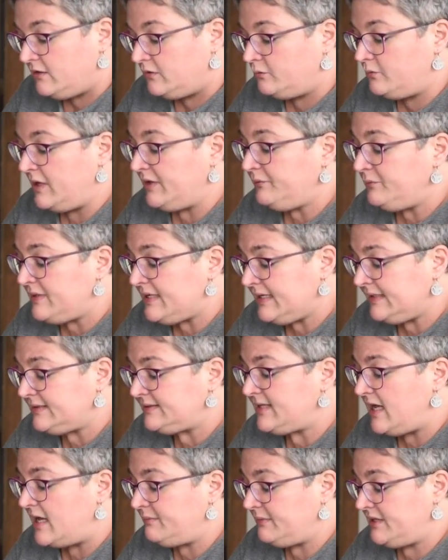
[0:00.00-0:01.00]
When we
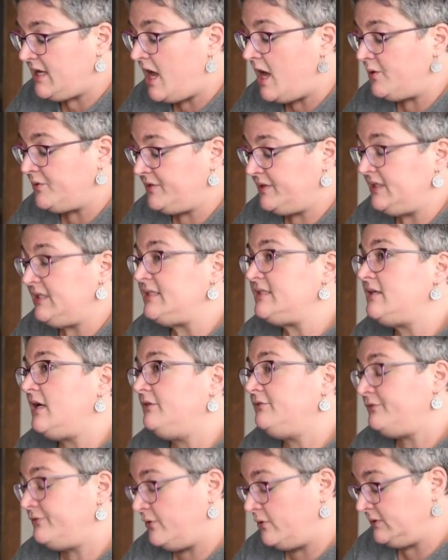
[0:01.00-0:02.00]
examine how these
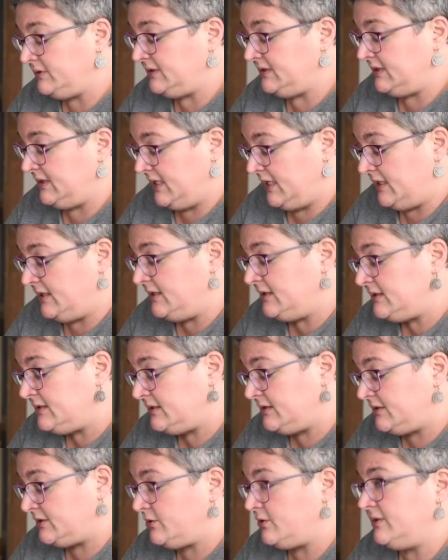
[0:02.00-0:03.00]
unfolded in
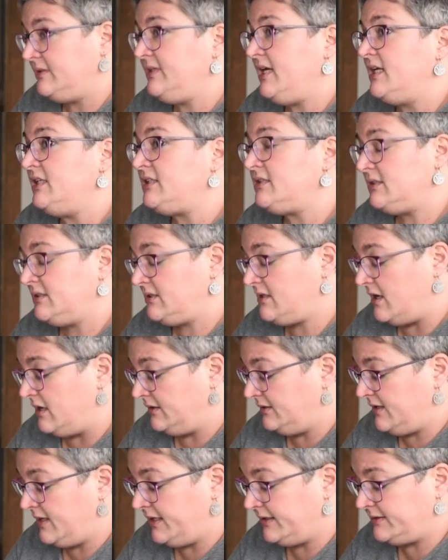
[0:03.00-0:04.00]
Elazığ's contentious
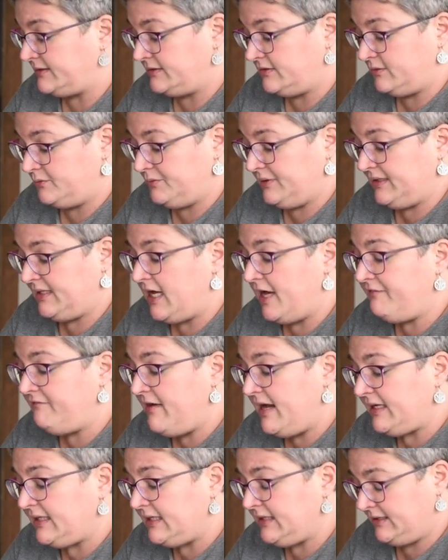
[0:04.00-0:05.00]
context, we can
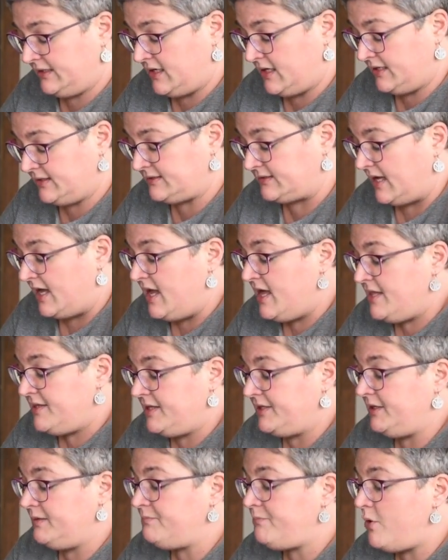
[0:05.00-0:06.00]
recognize
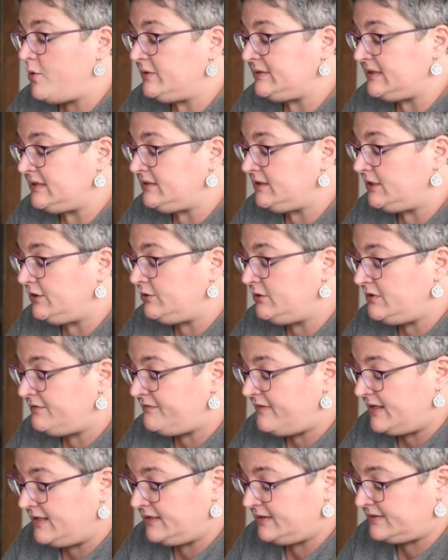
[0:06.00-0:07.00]
that imposing a
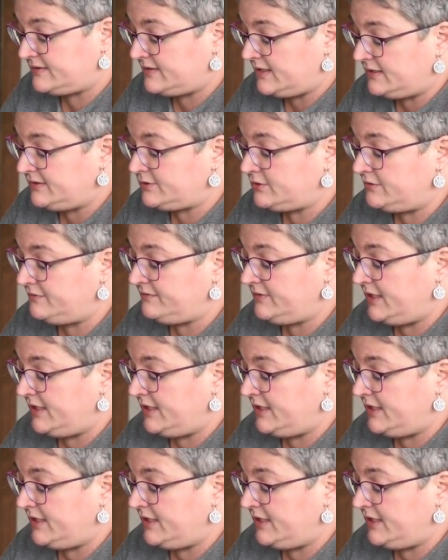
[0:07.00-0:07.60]
unified sense of